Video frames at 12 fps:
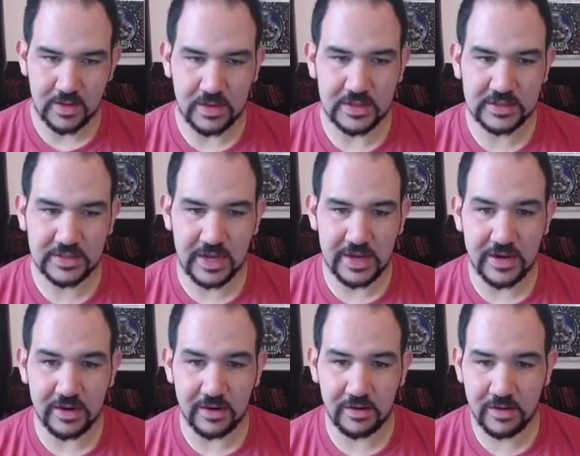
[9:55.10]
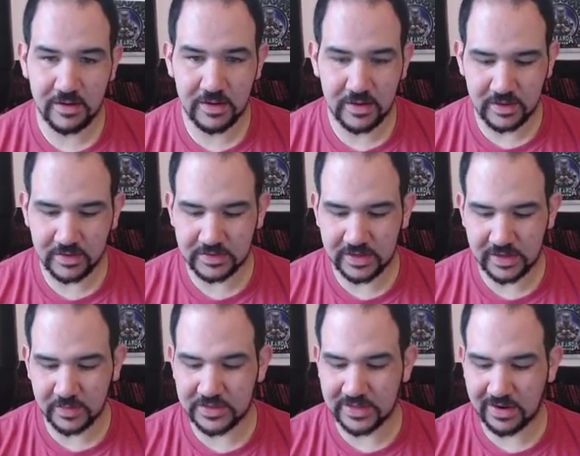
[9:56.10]
this guy here looks like
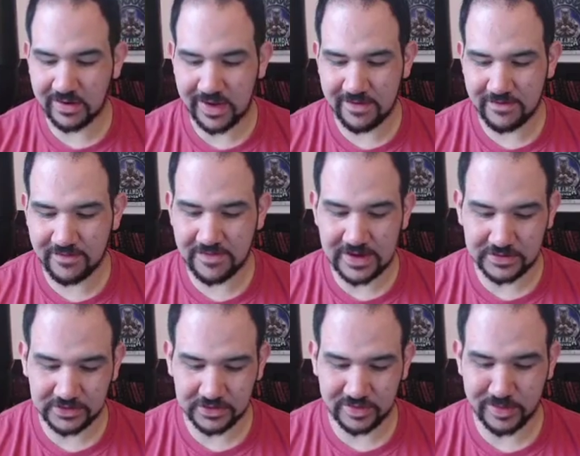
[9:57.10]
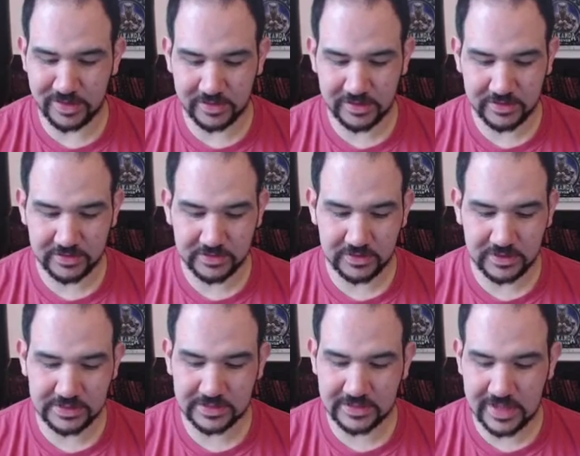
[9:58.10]
it was our adventure book. So
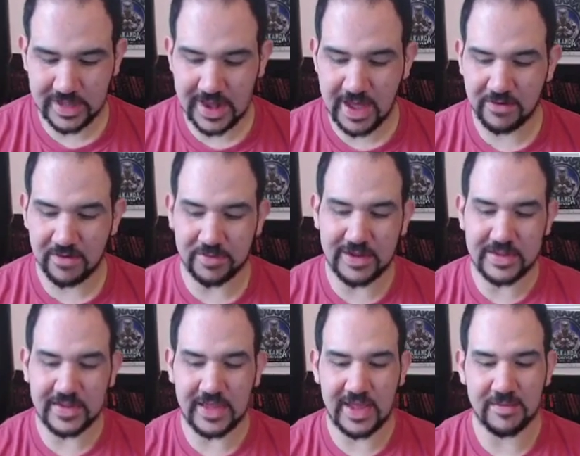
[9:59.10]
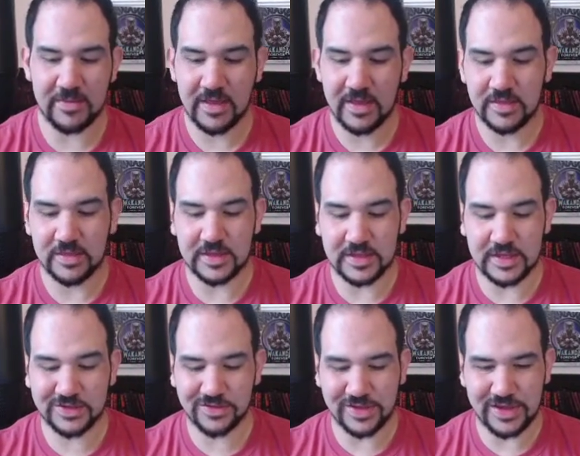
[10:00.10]
this is not how to play the game.
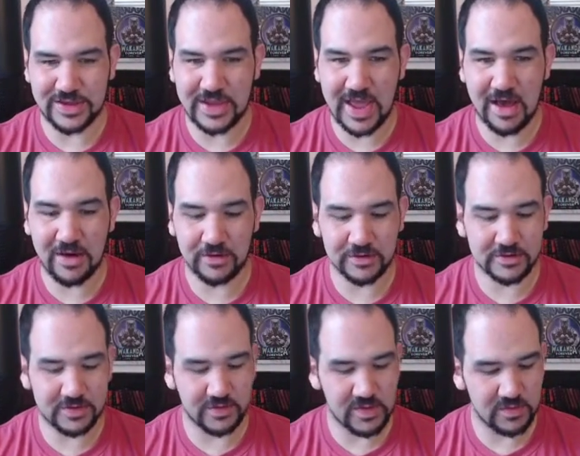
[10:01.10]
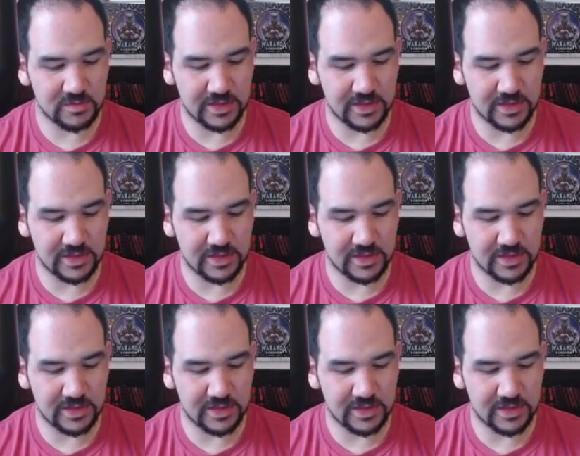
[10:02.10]
These are the encounters that we would